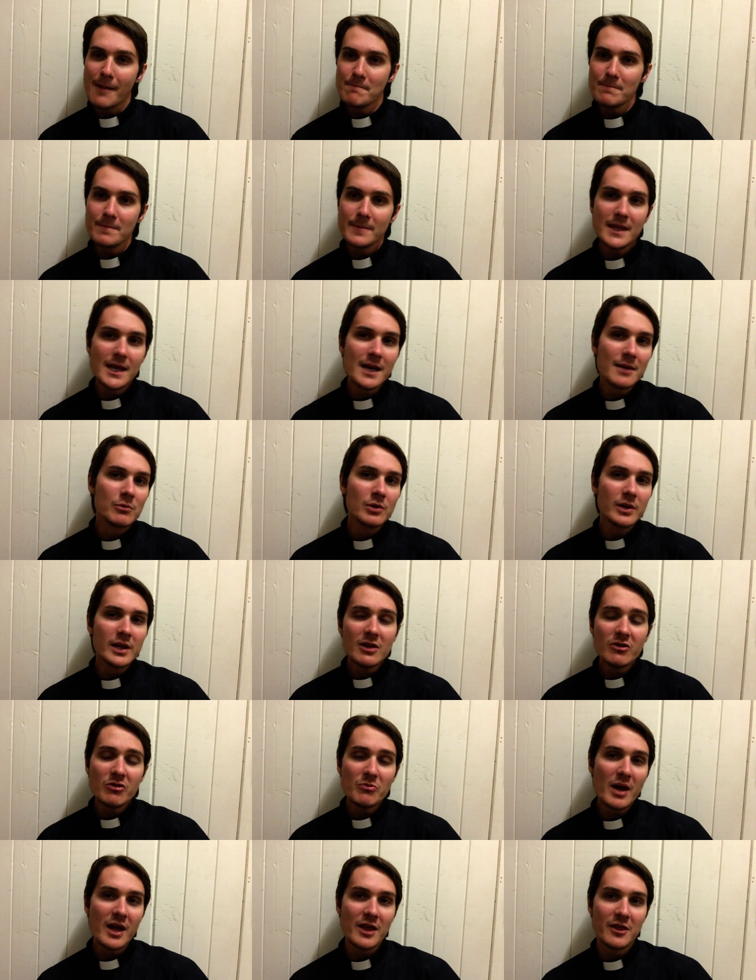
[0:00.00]
Well,
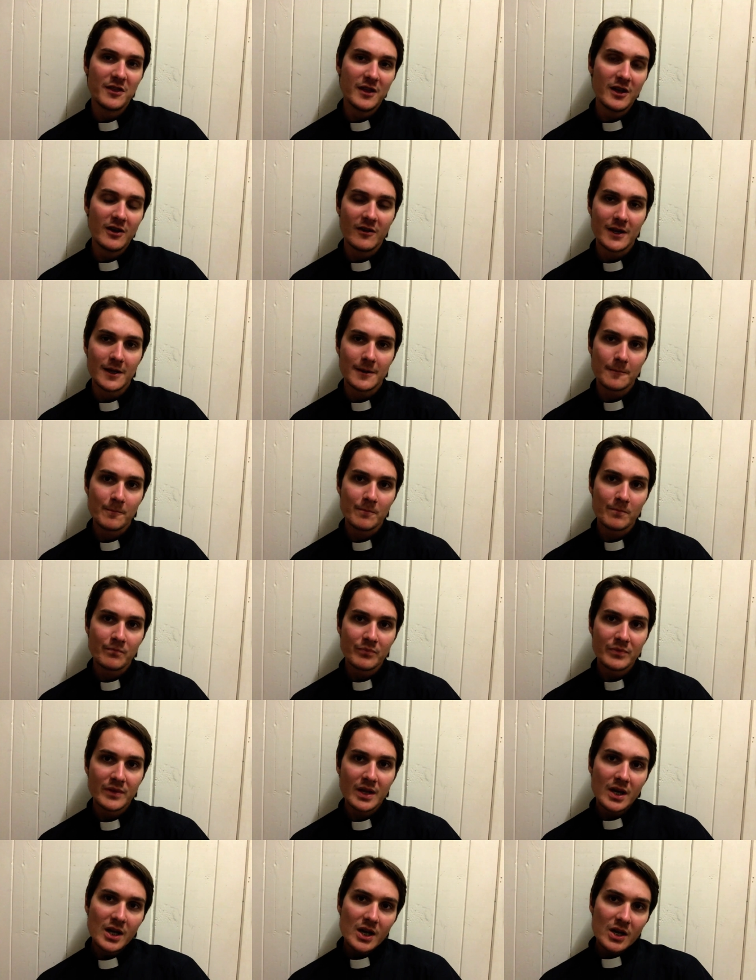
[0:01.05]
here's my theory.
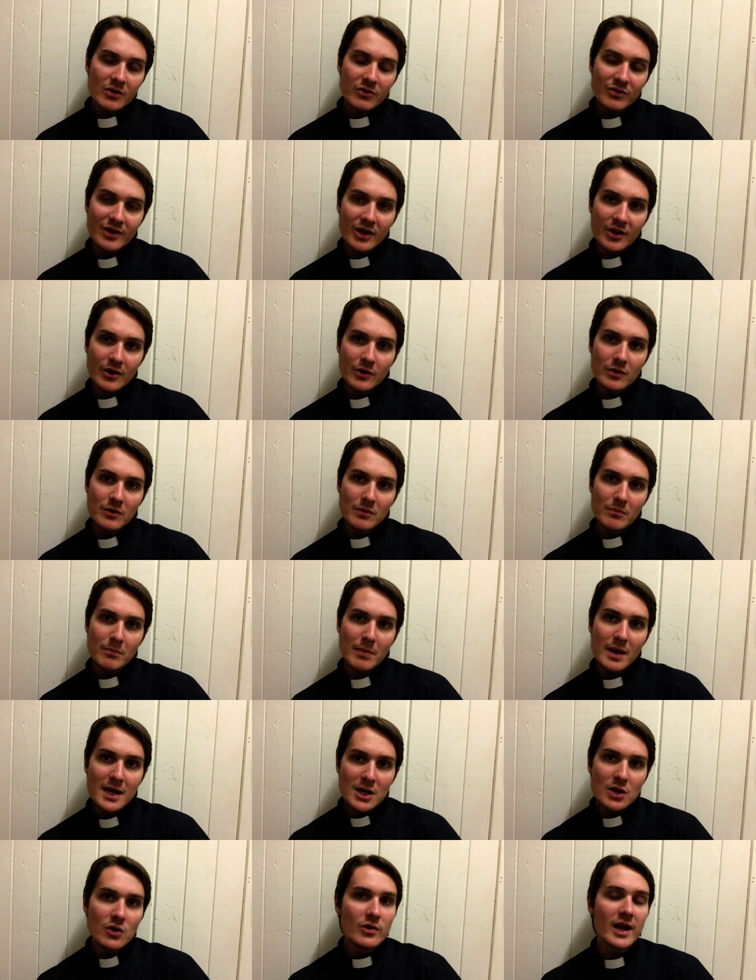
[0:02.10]
So,
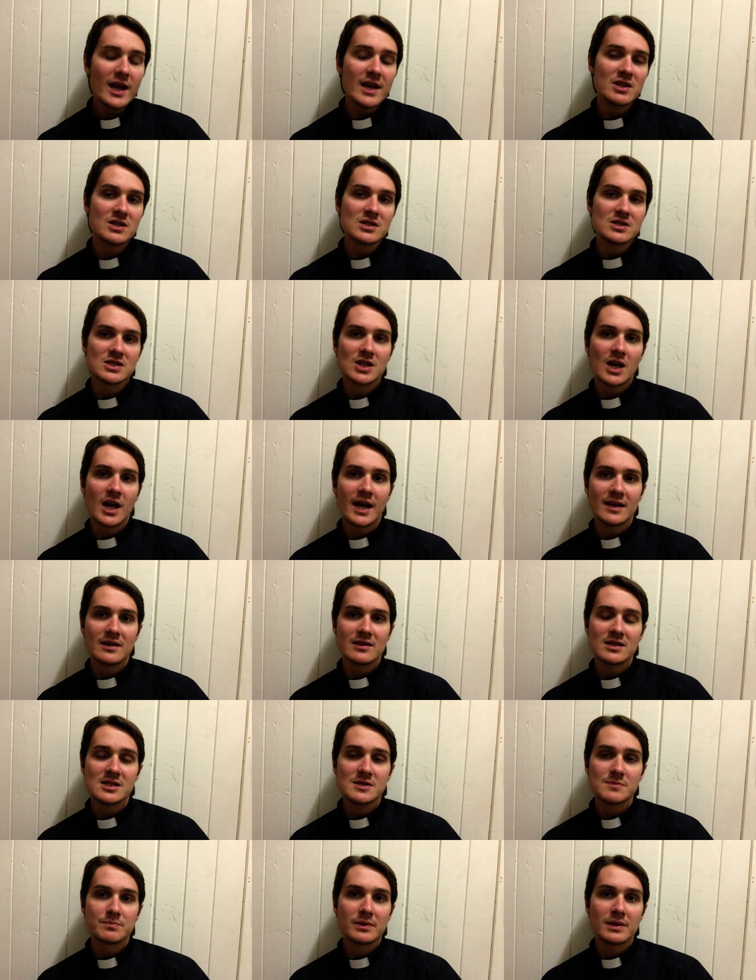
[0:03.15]
many creation
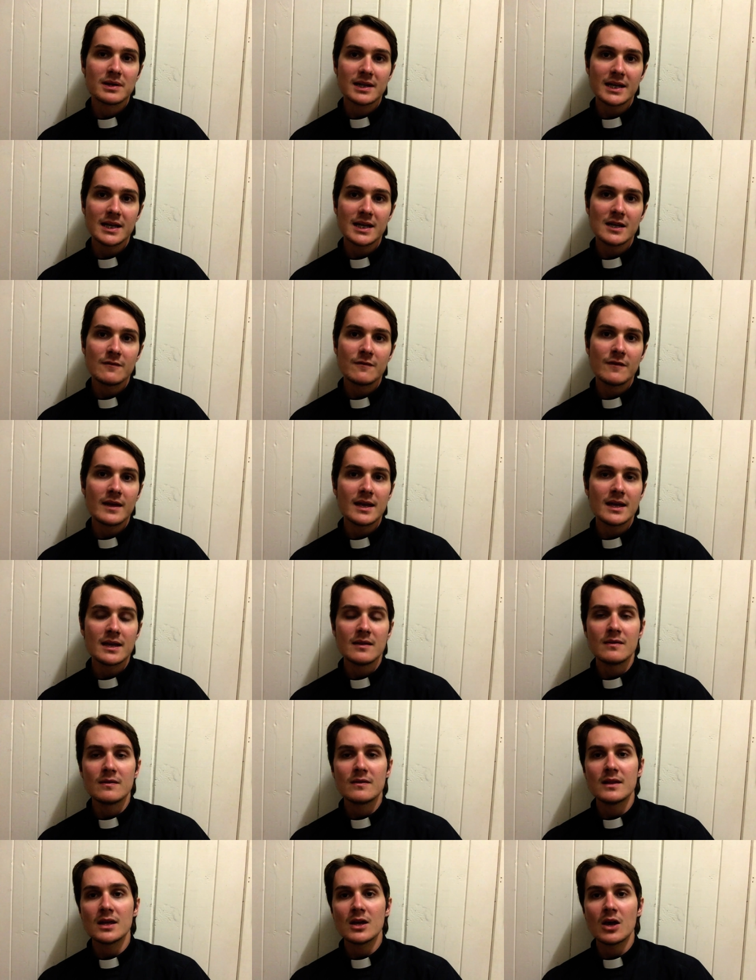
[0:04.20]
scientists believe
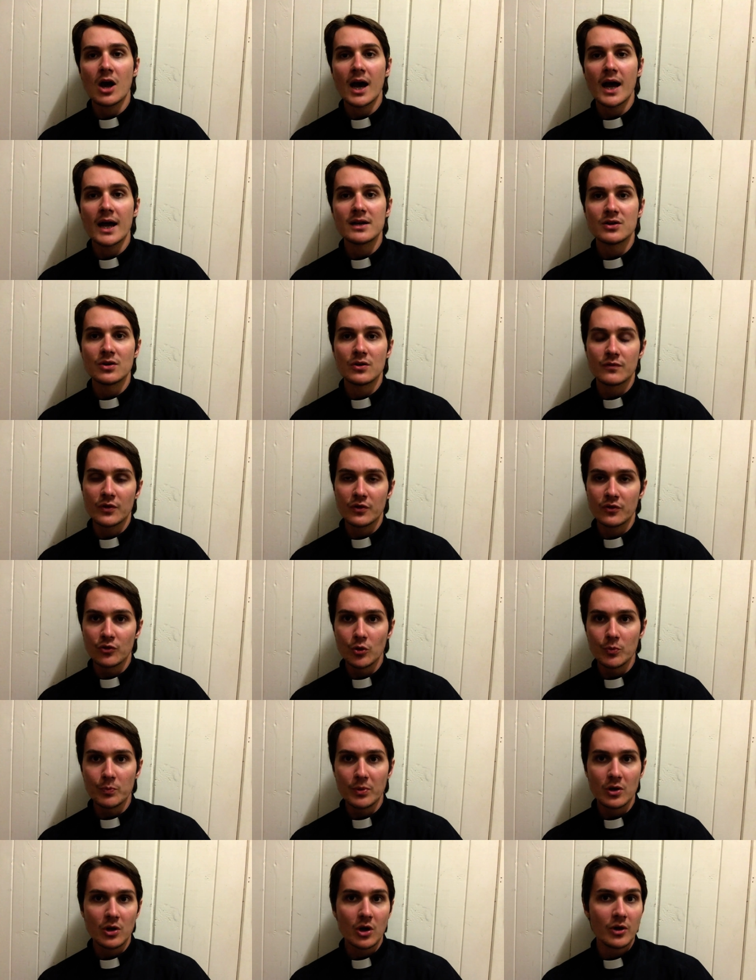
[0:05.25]
in the idea of the
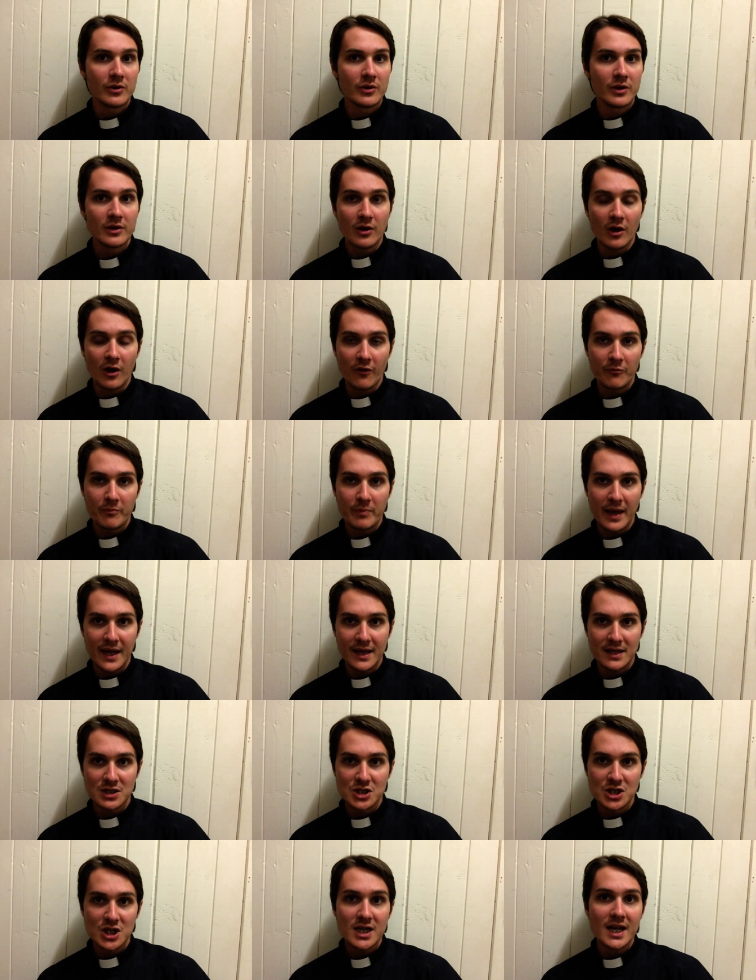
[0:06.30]
supercontinent of
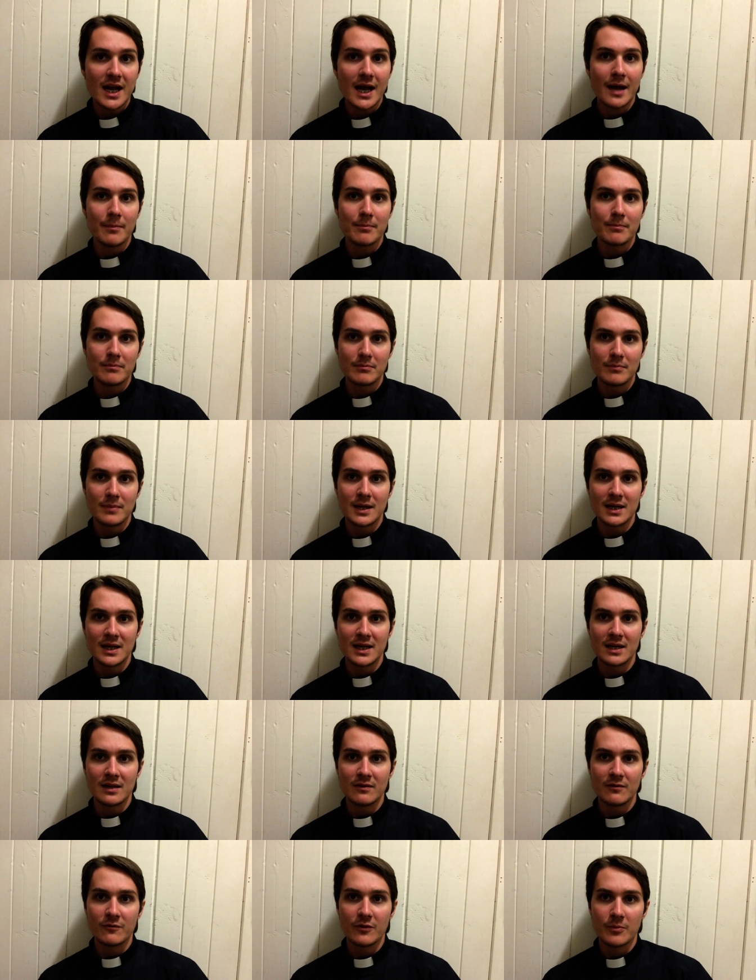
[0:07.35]
Pangaea,
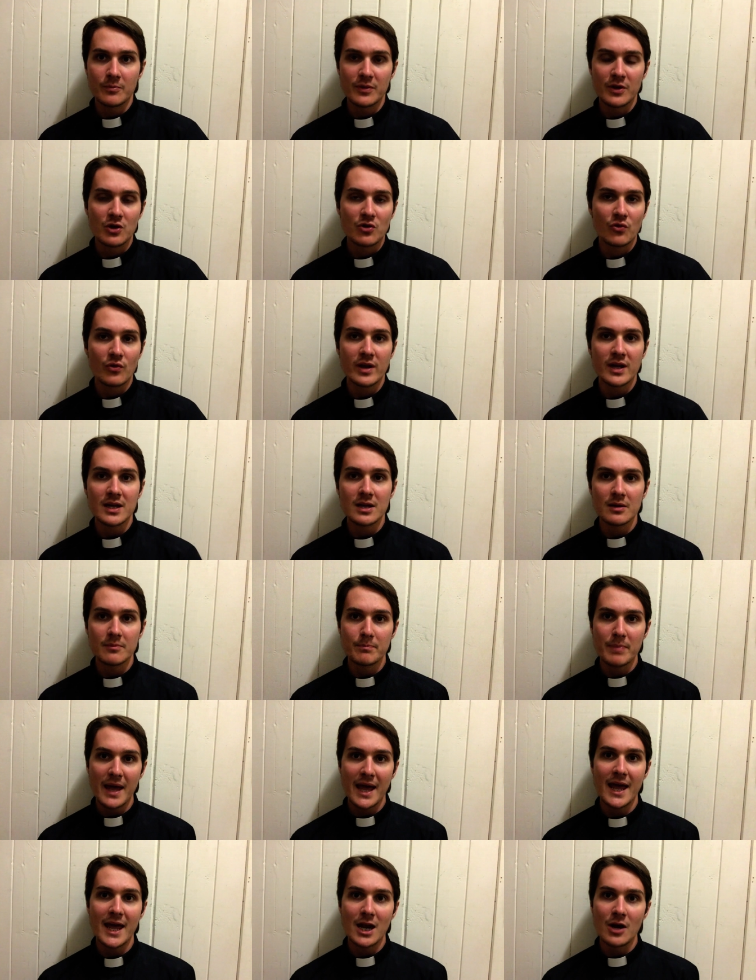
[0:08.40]
meaning from the Greek
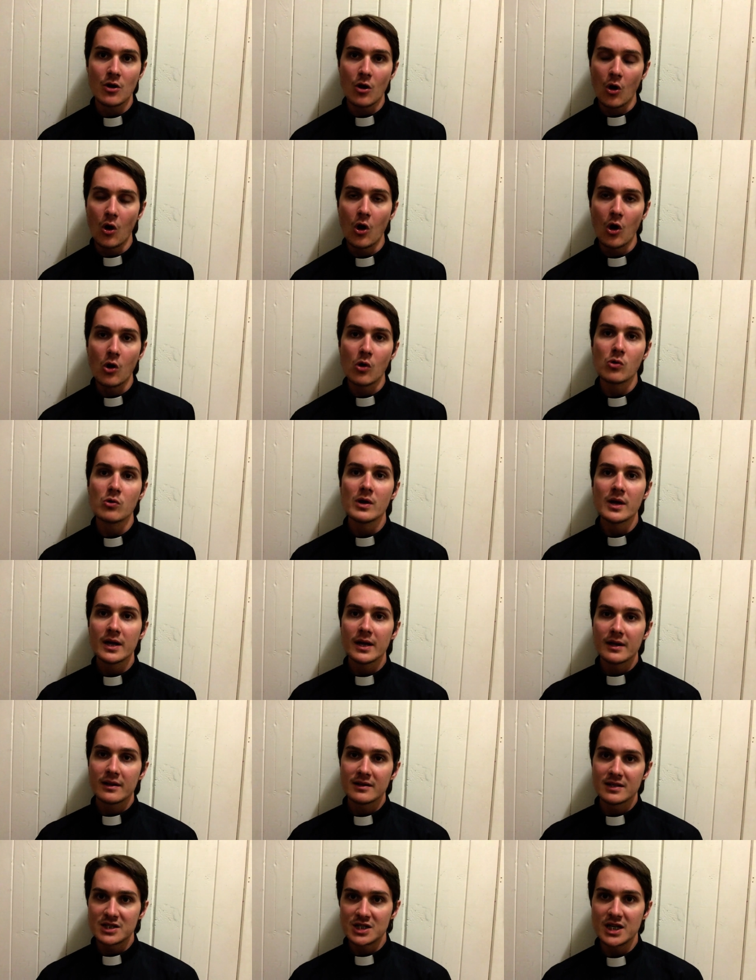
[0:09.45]
pan, all,
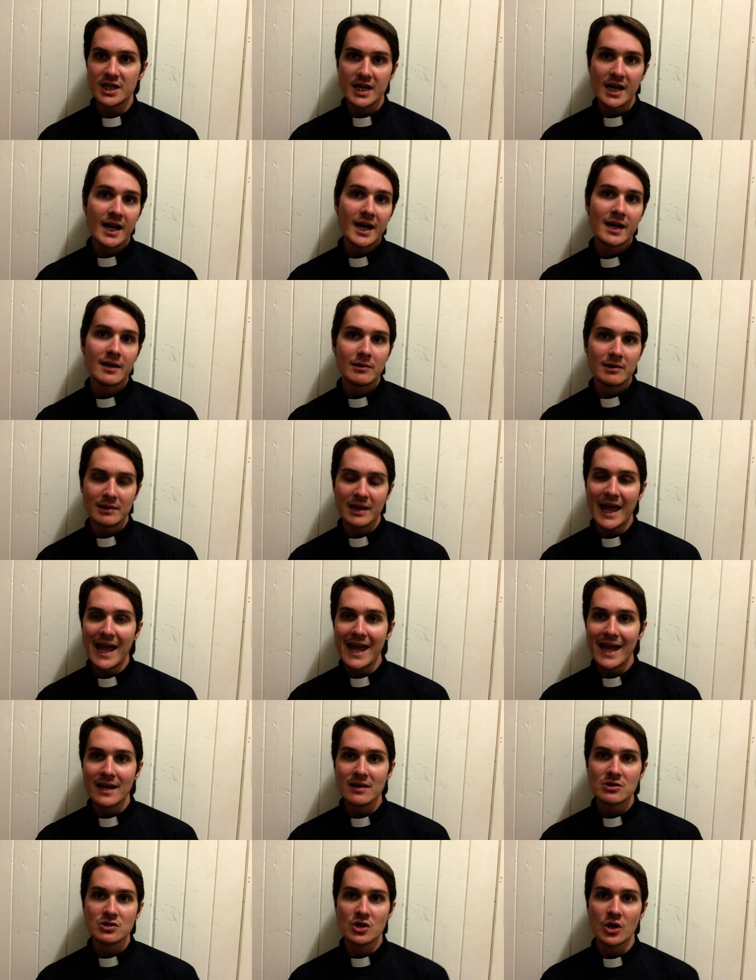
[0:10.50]
Gea,
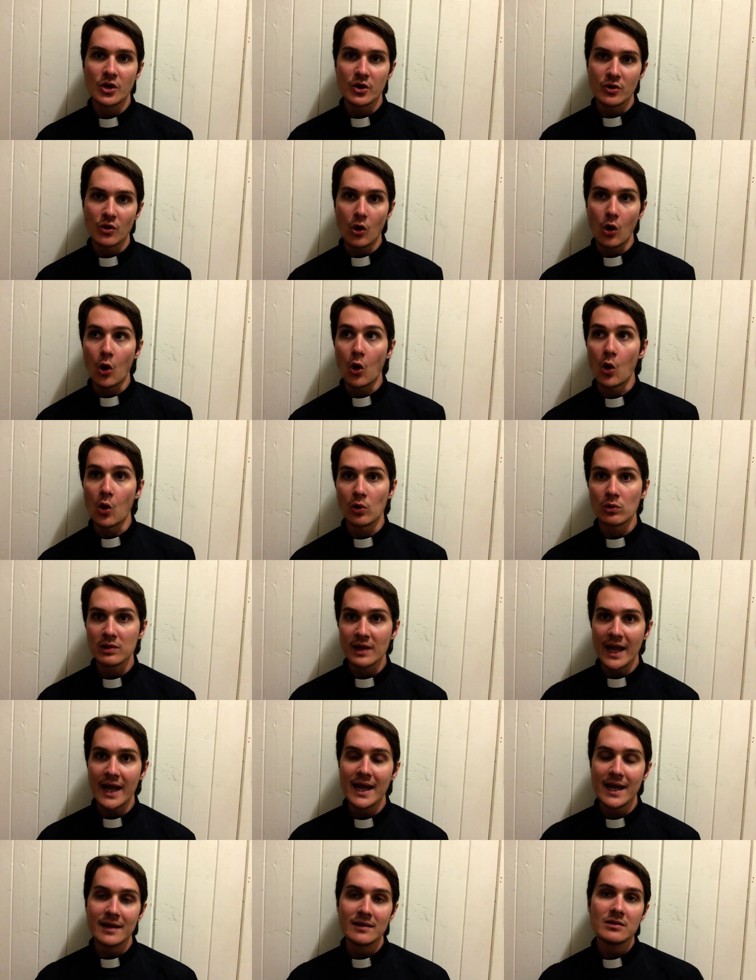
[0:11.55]
land, so all
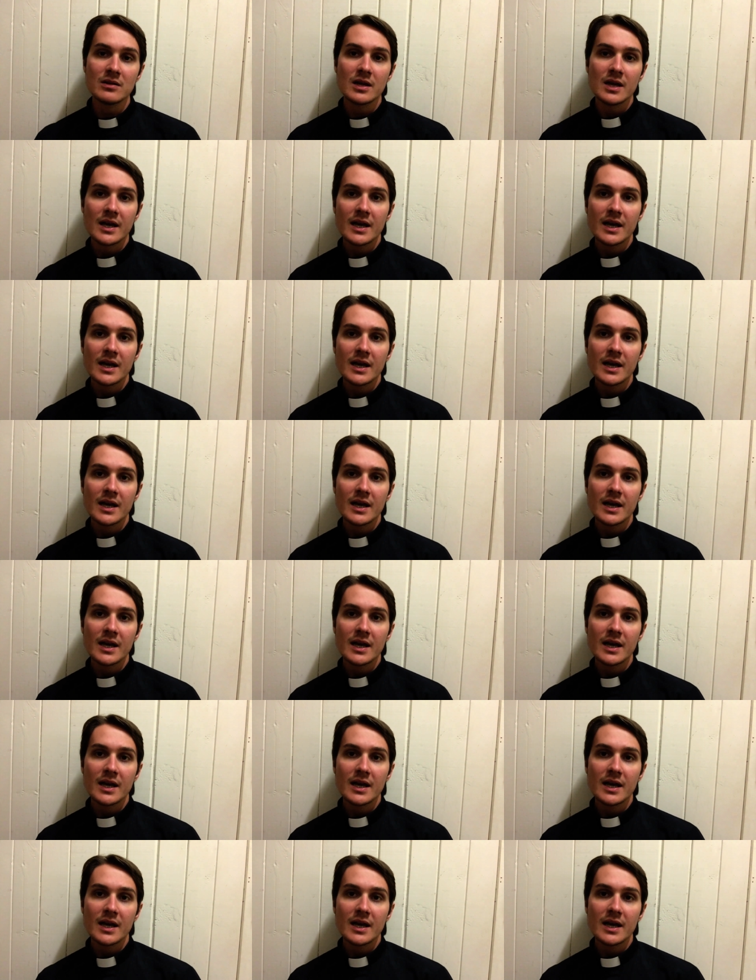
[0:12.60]
land.